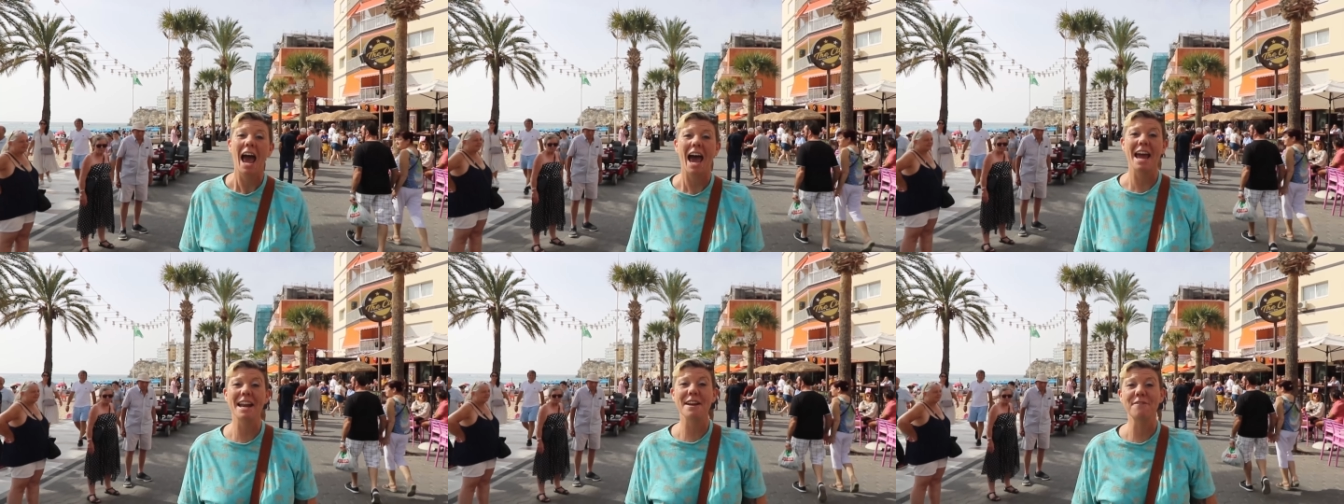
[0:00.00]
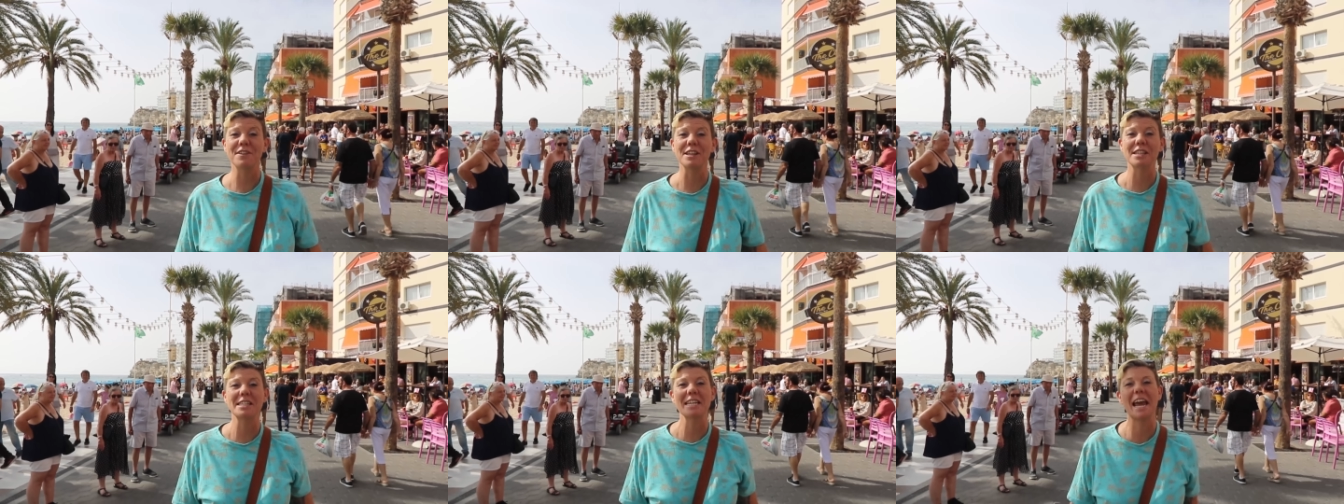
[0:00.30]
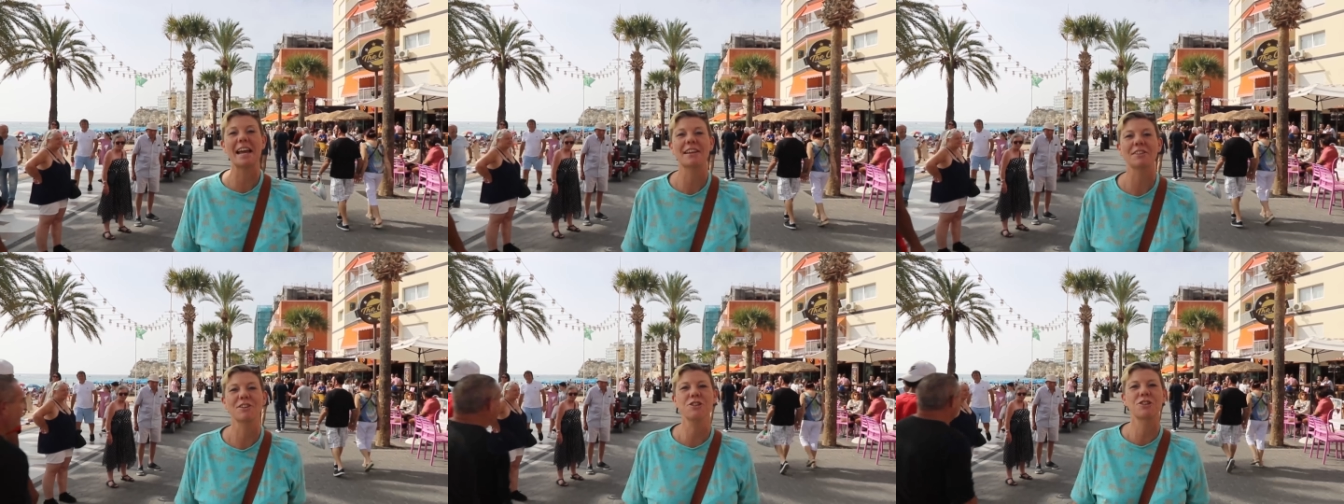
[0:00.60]
and if you
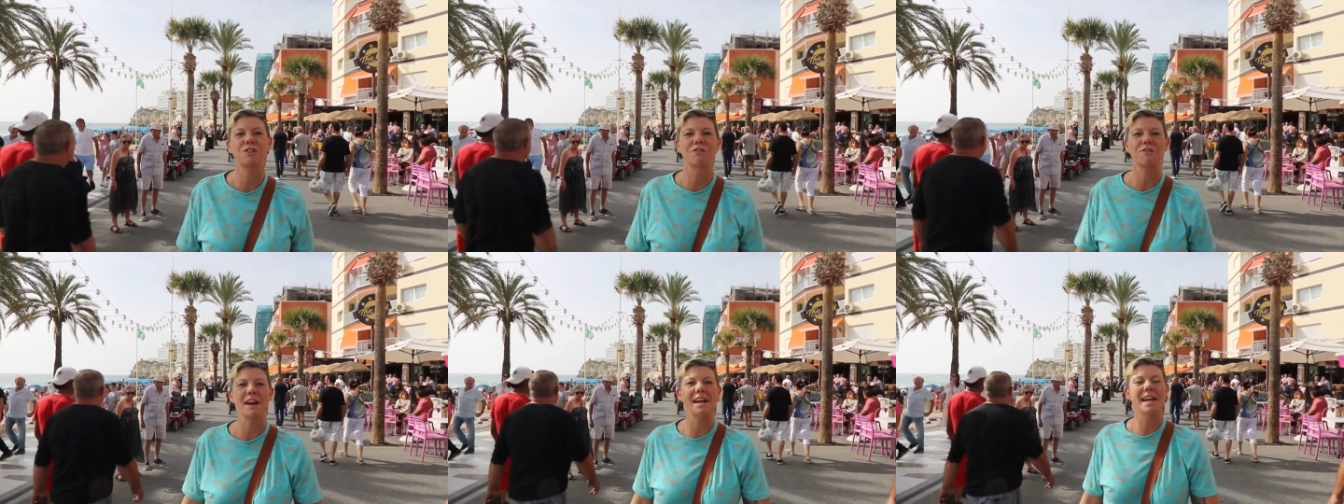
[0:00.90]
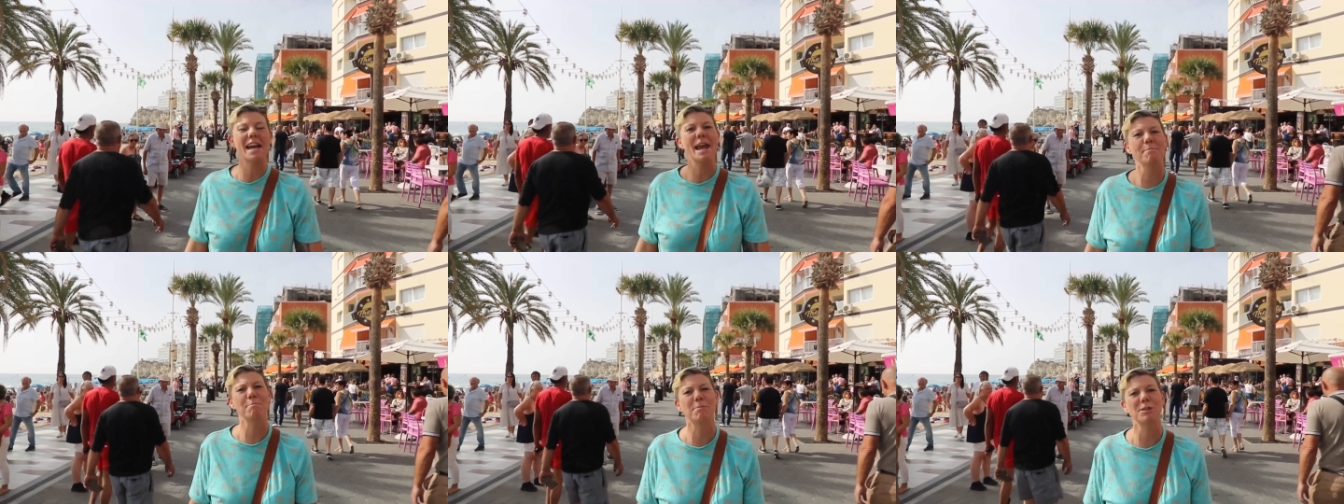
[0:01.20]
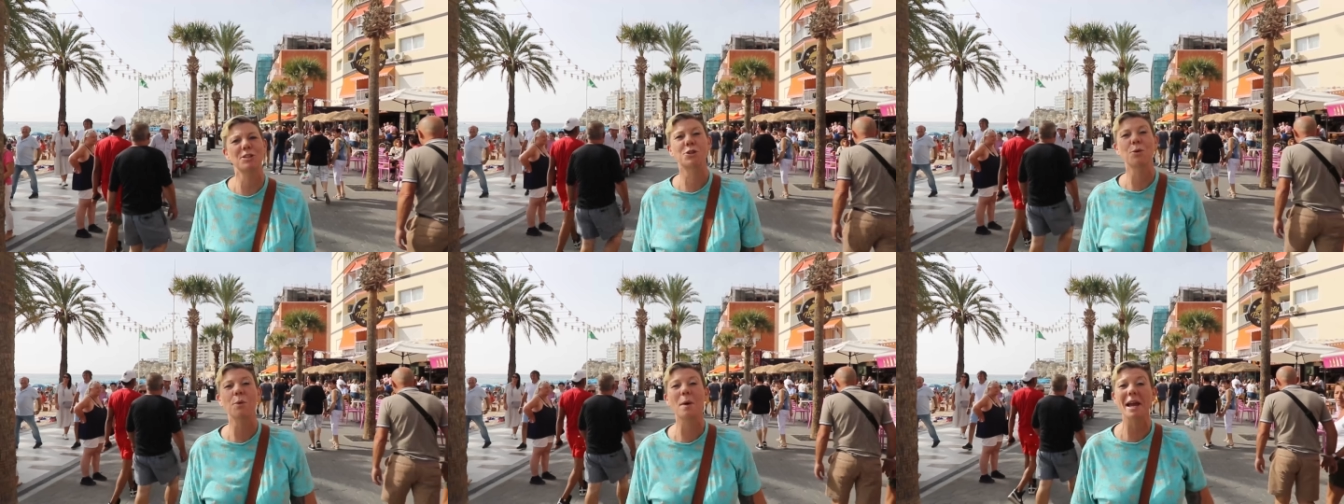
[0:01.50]
take the street in
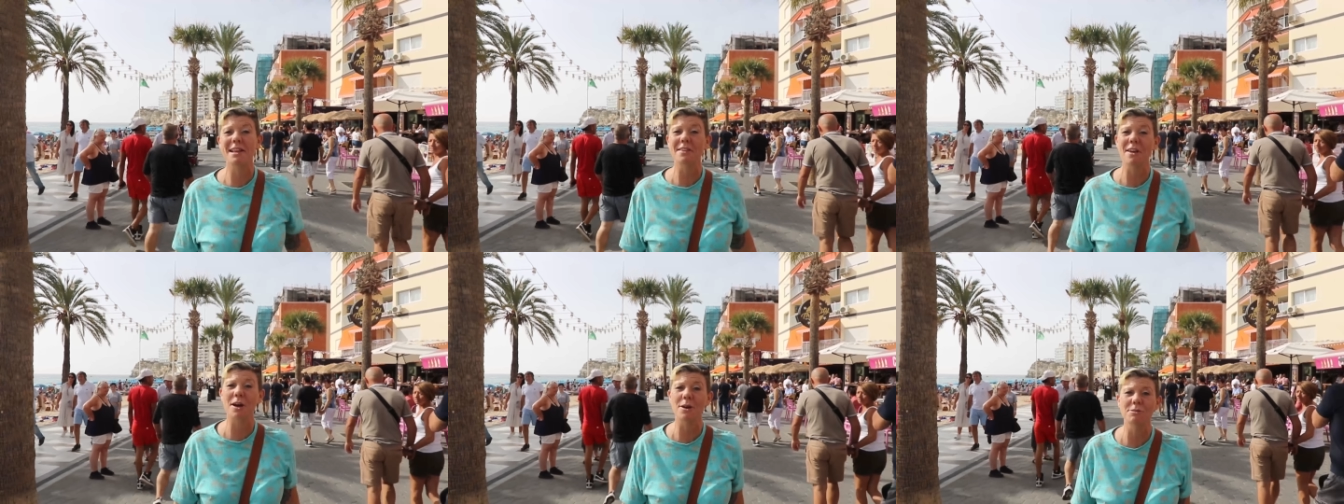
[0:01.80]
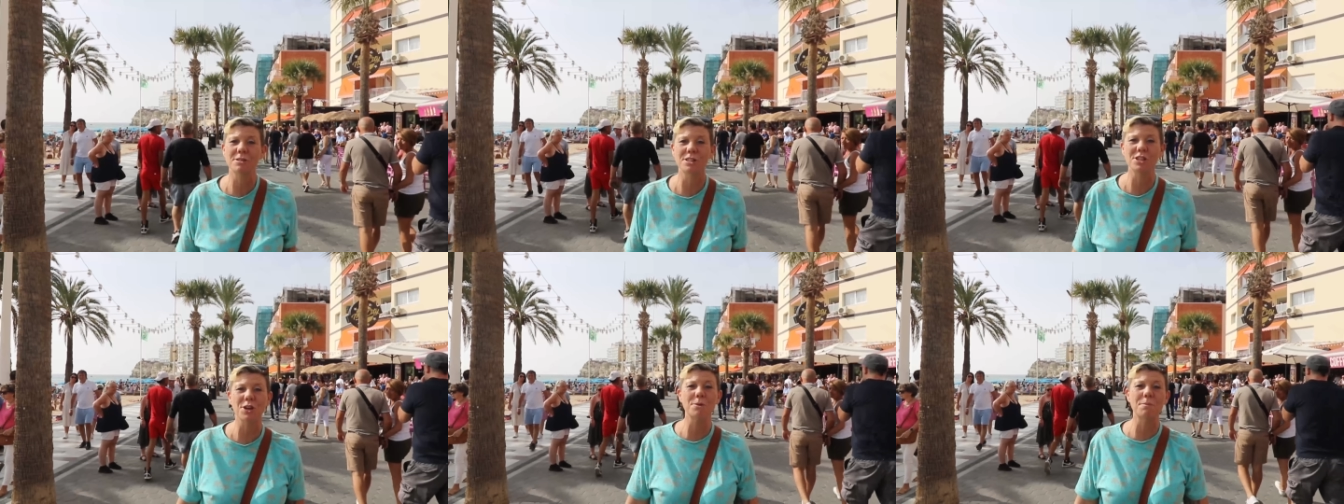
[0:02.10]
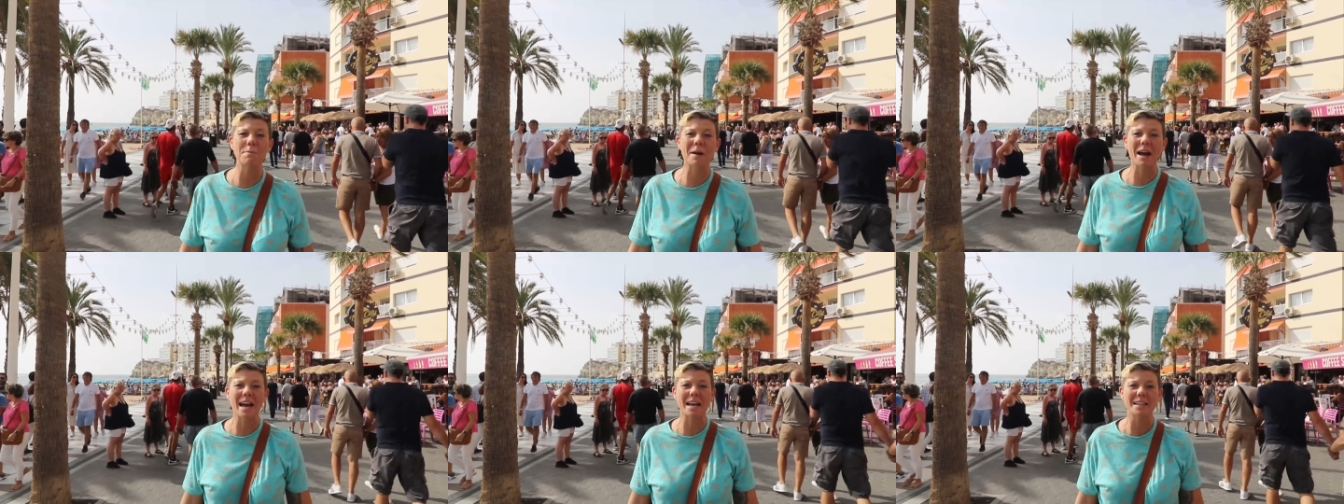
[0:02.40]
between those
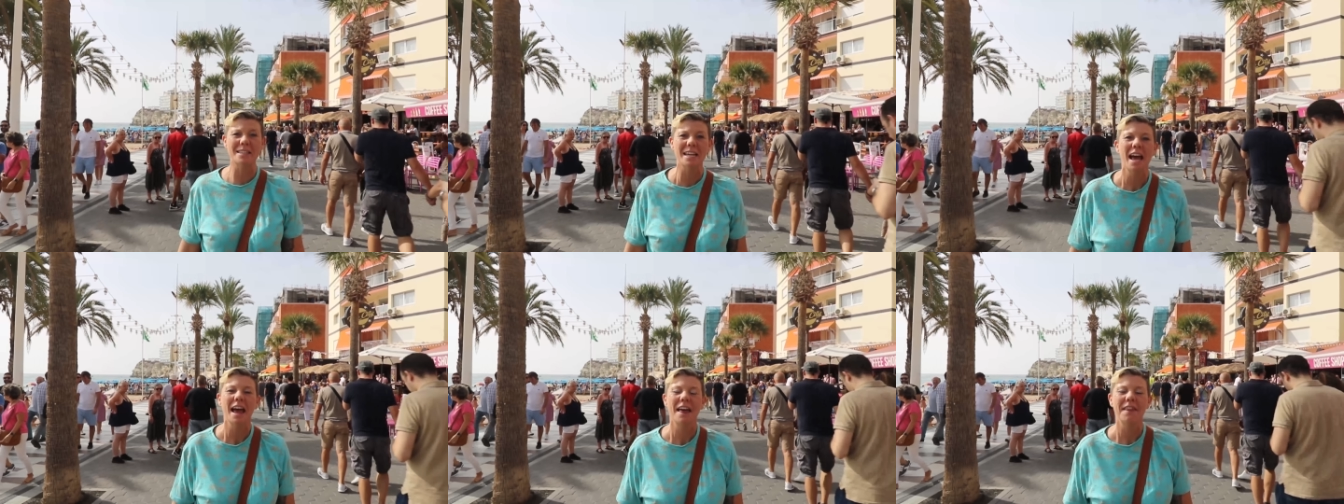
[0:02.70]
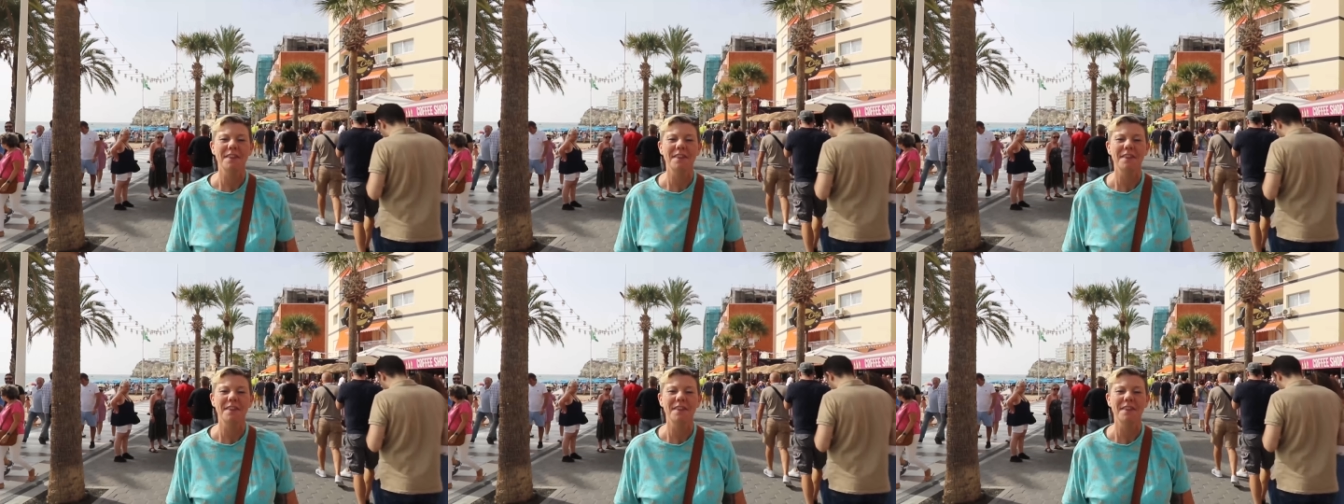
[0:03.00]
two bars